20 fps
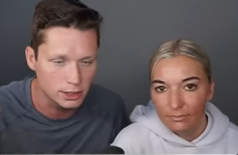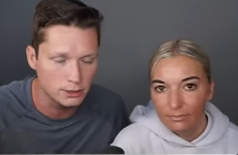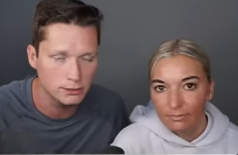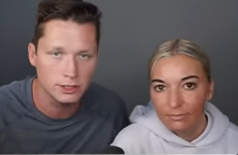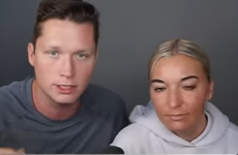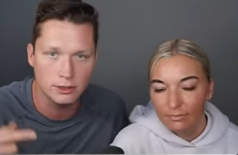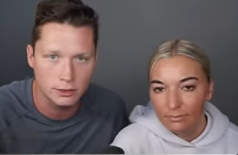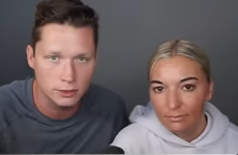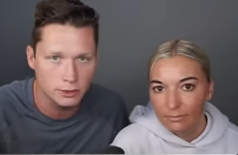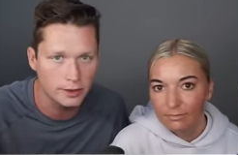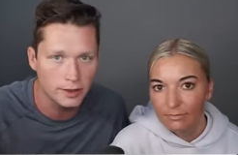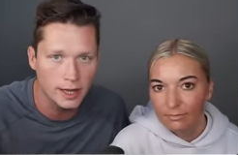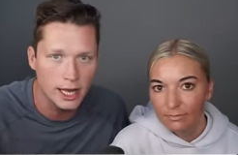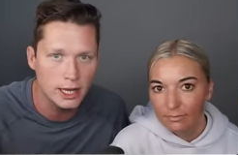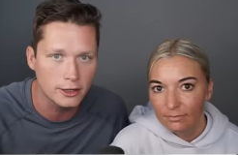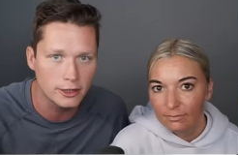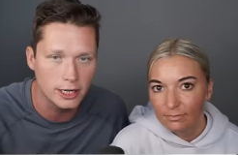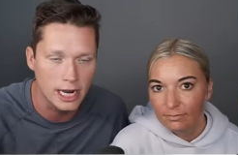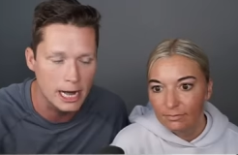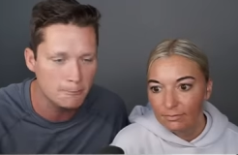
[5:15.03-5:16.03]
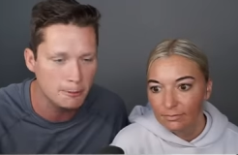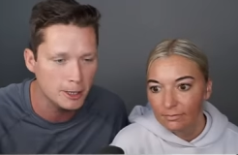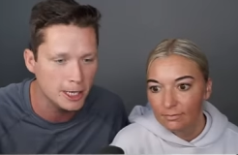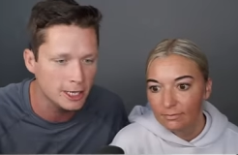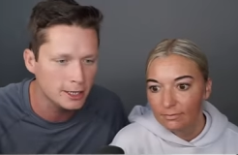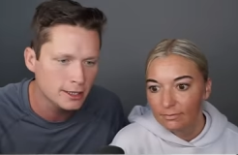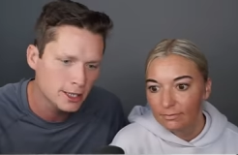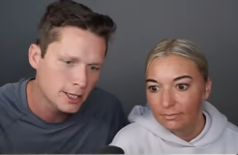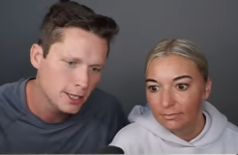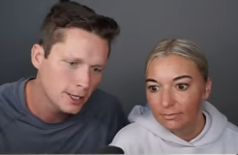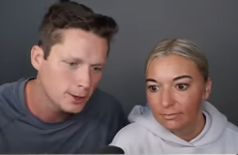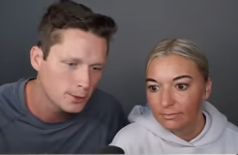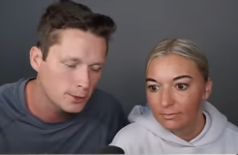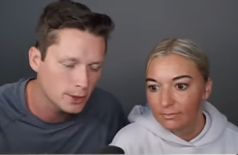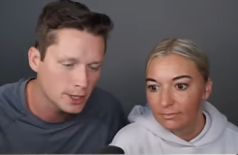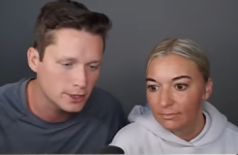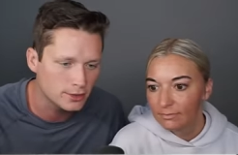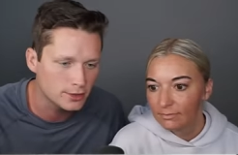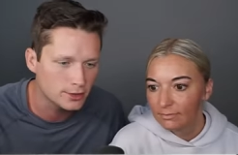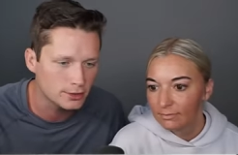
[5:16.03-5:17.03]
Speaker 1: She was either doing that or napping,
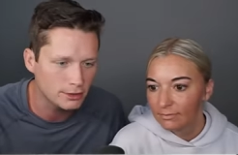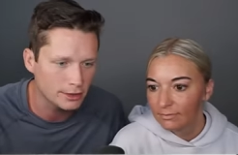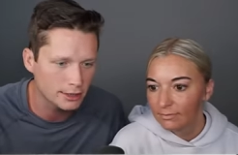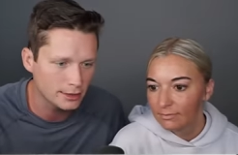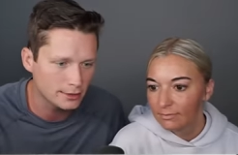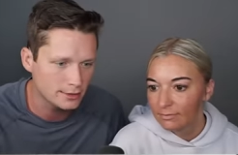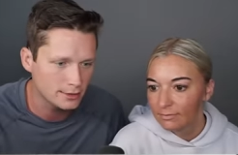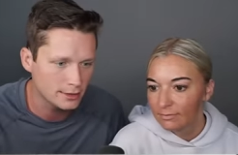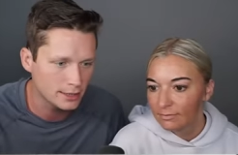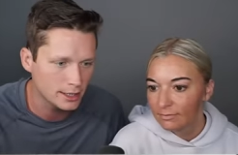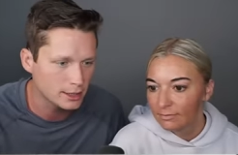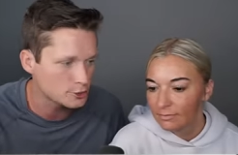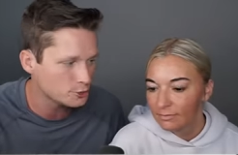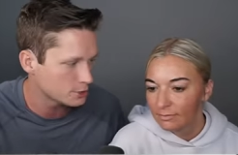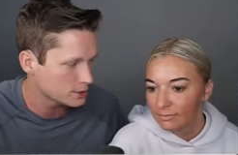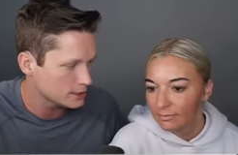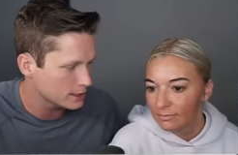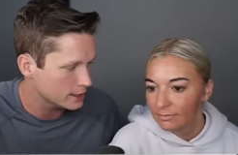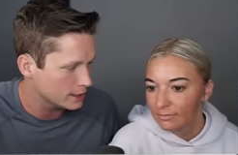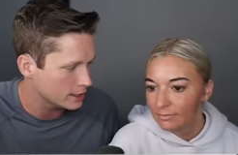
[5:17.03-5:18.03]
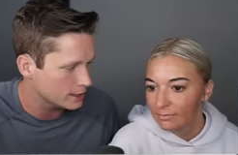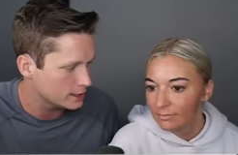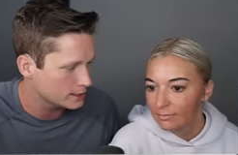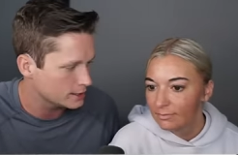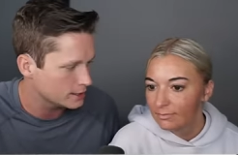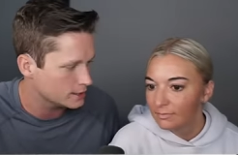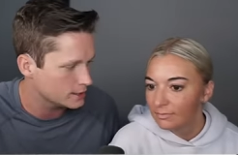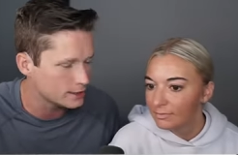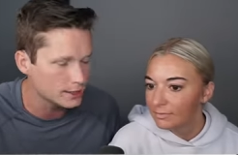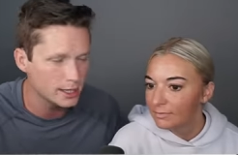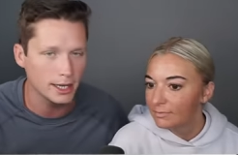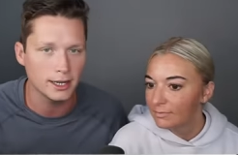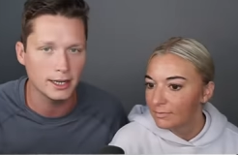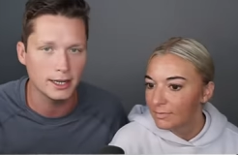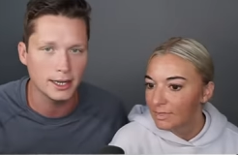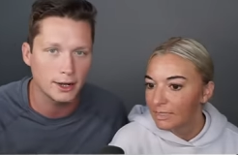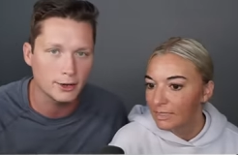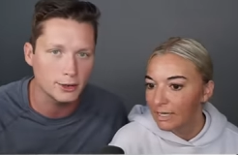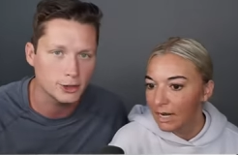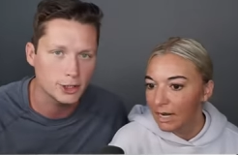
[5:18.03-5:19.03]
which is interesting because that's not
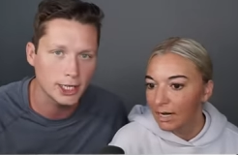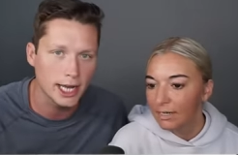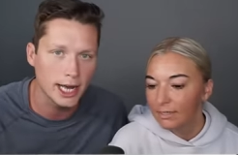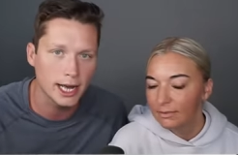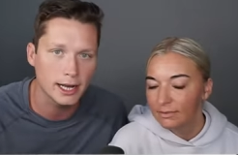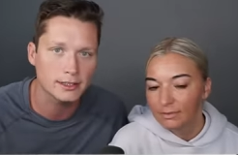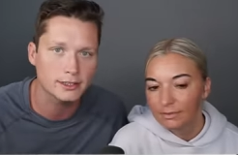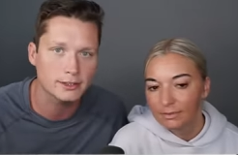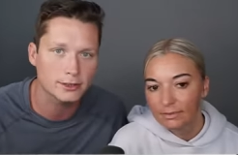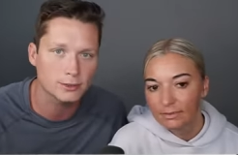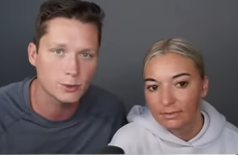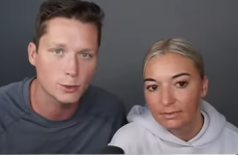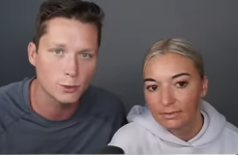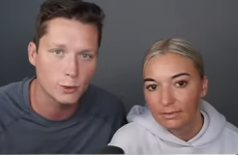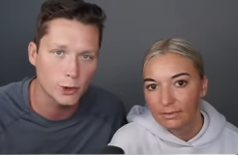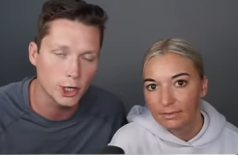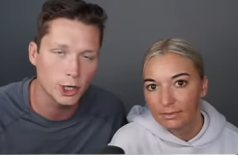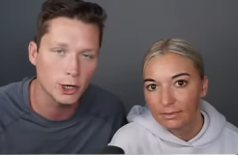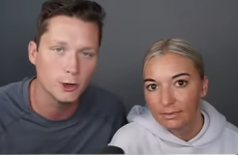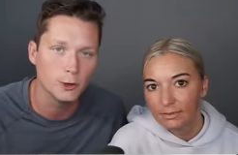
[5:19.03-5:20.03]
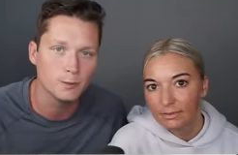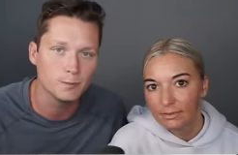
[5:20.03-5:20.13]
how yeah. she acts when we're home.